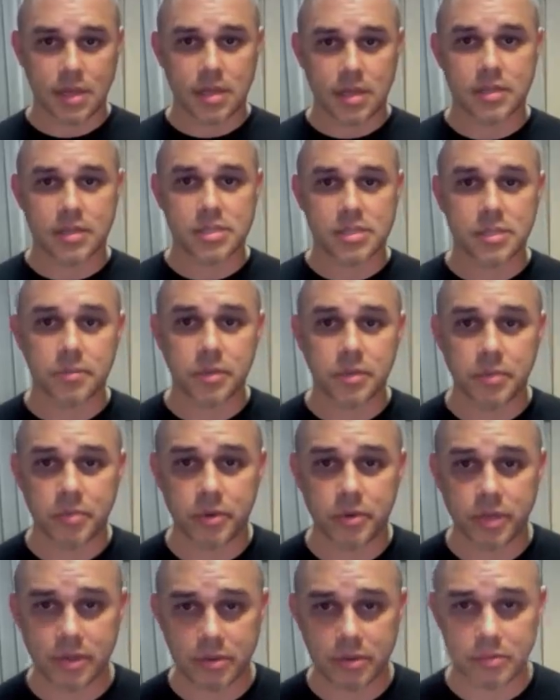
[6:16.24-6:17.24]
Now, simply
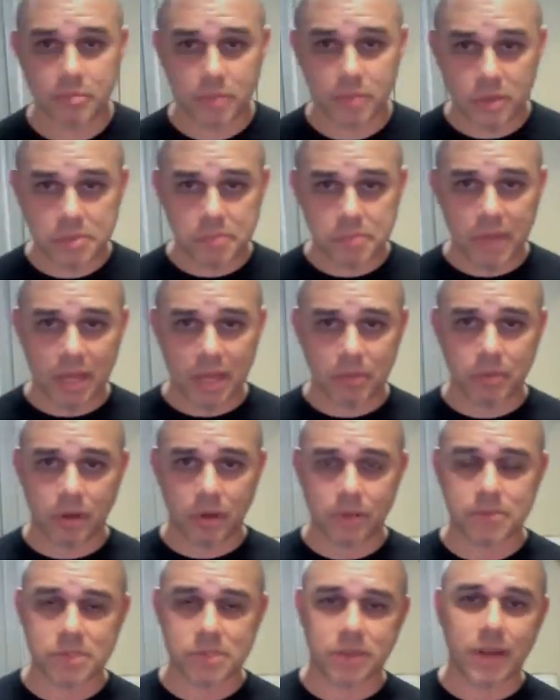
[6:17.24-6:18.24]
put, most back
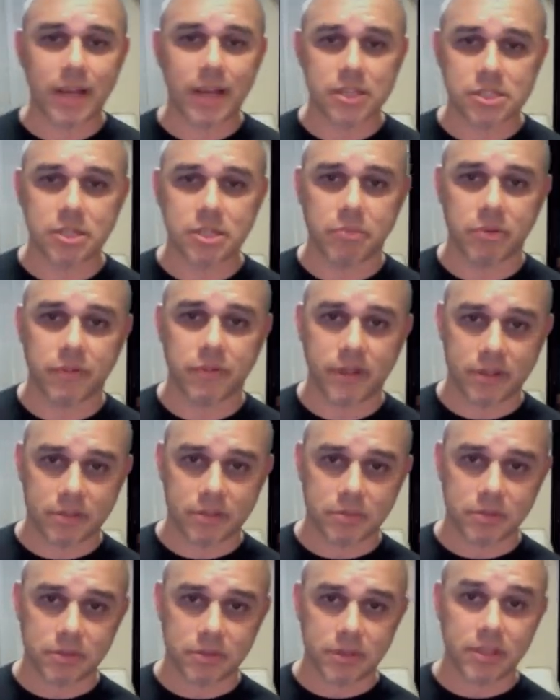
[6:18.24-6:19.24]
problems are actually
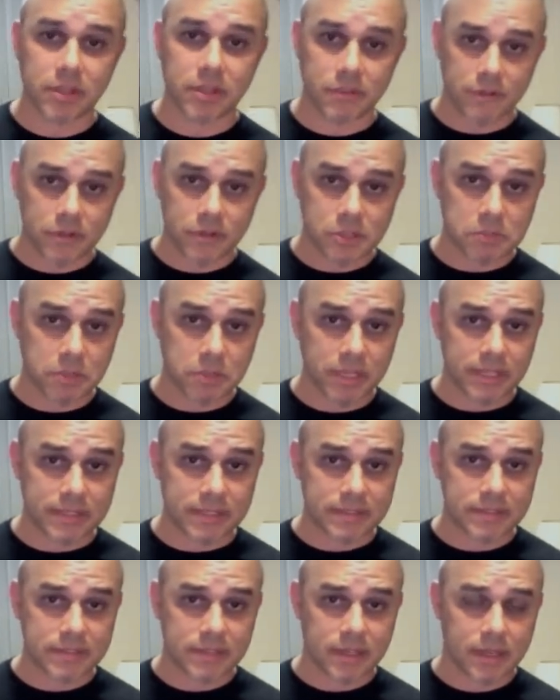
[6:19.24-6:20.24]
preventable in the first
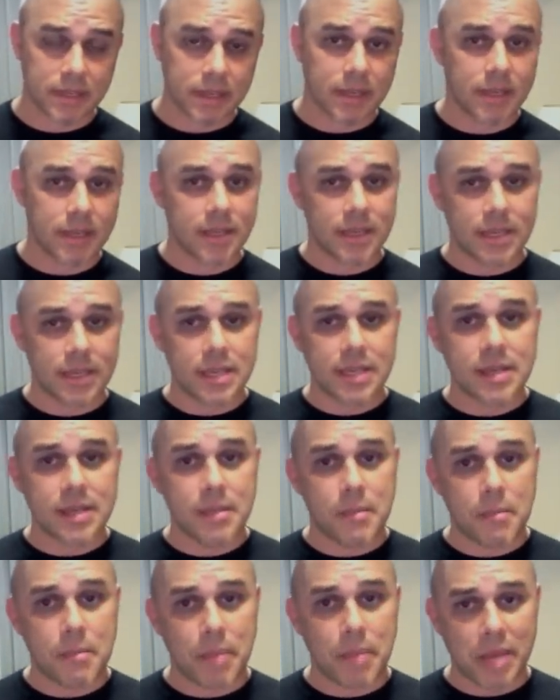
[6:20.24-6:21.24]
place.
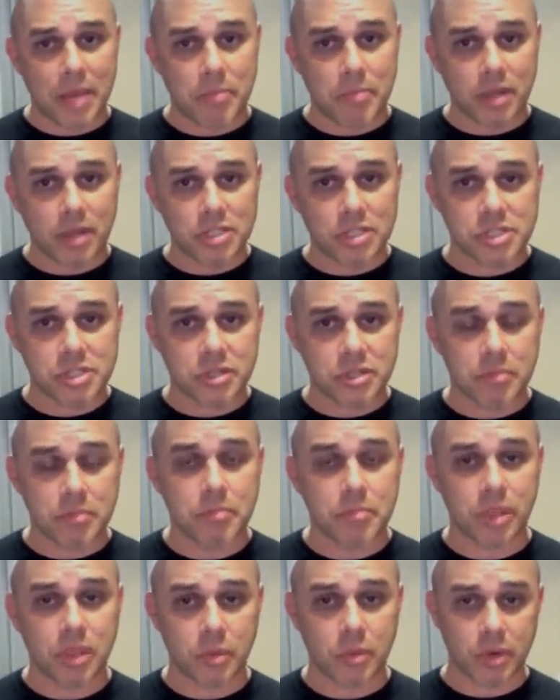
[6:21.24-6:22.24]
Bad posture,
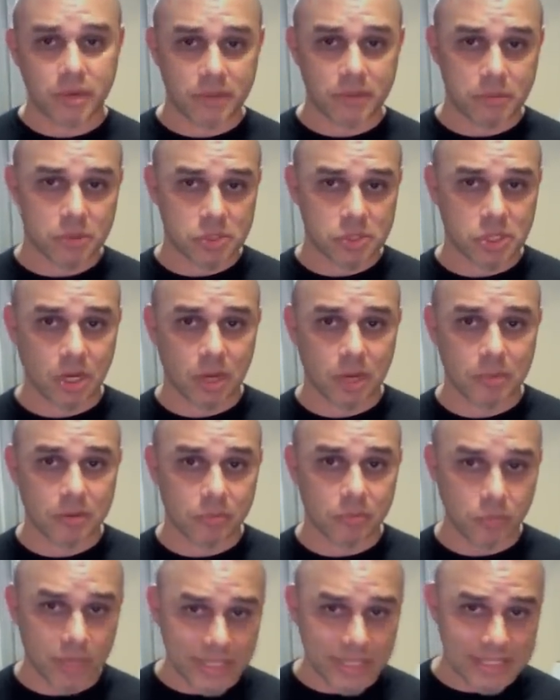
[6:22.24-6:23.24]
being one of the most common
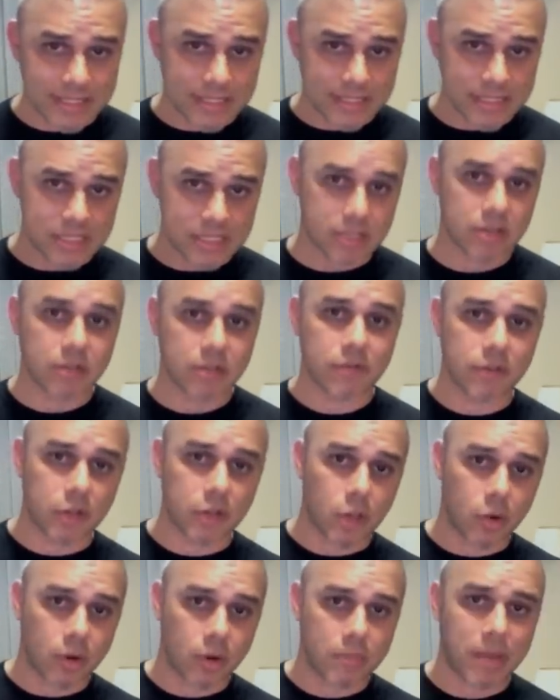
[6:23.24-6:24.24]
reasons for
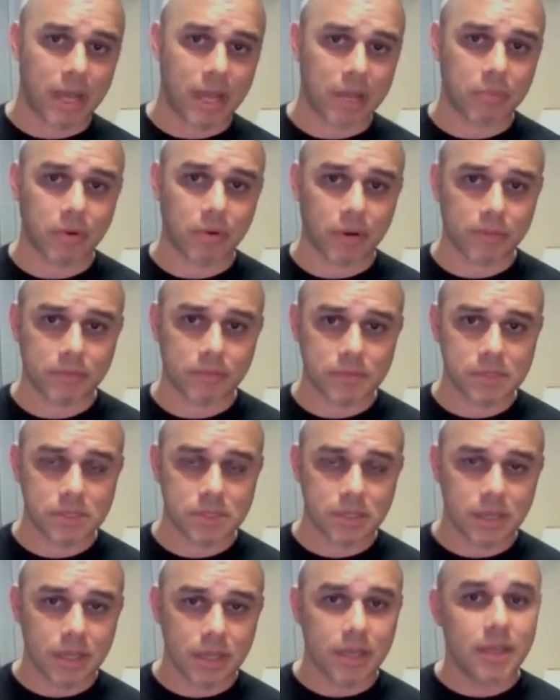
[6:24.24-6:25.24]
lower back
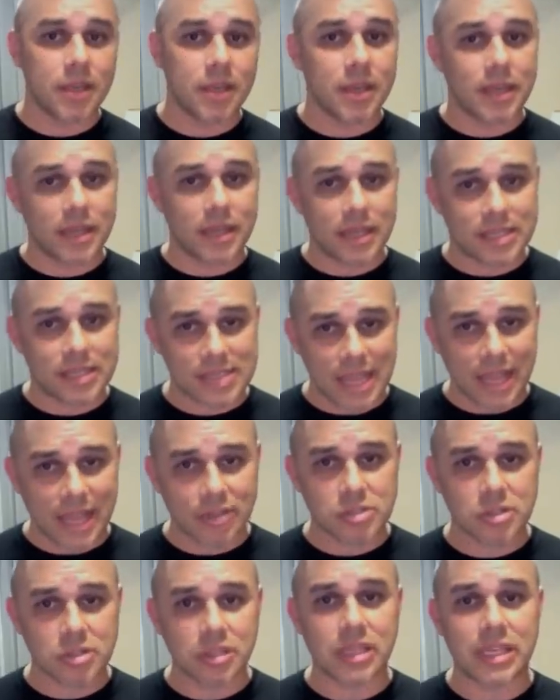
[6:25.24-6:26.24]
problems, is
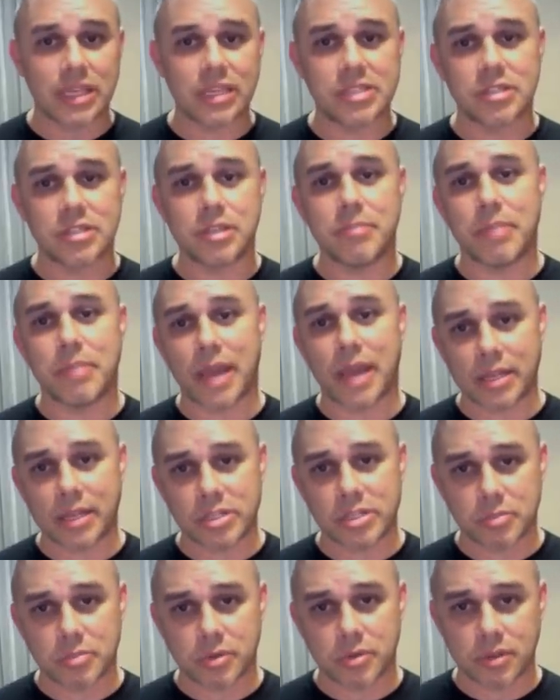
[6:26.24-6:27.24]
actually easily
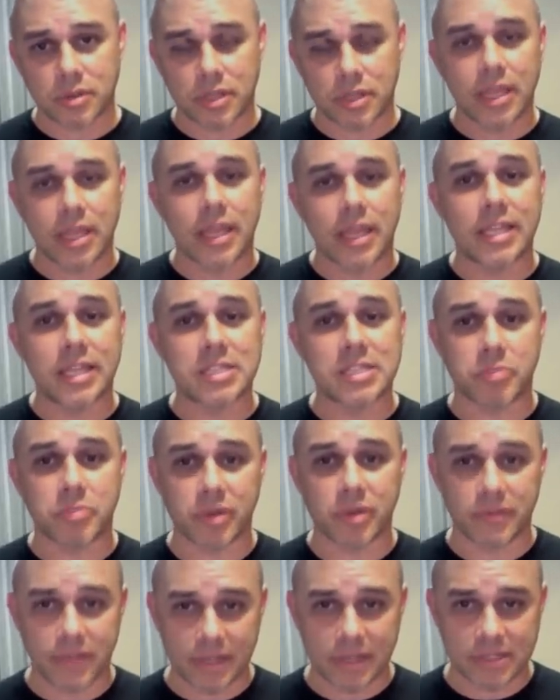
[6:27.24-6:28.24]
manageable. It's
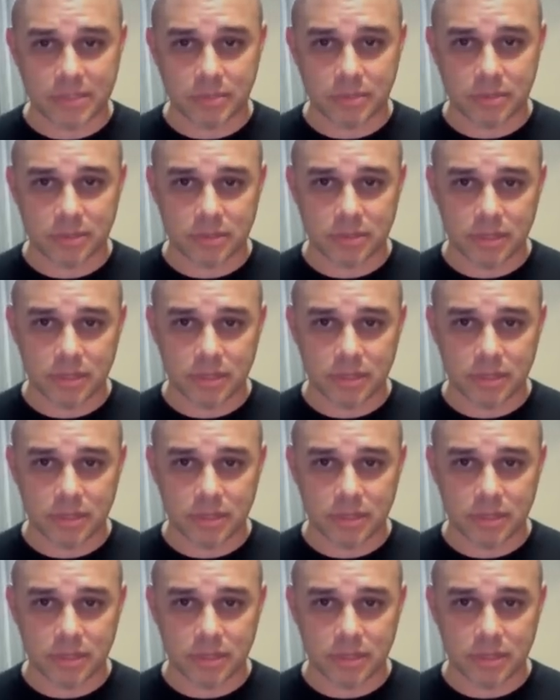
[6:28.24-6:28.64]
preventable.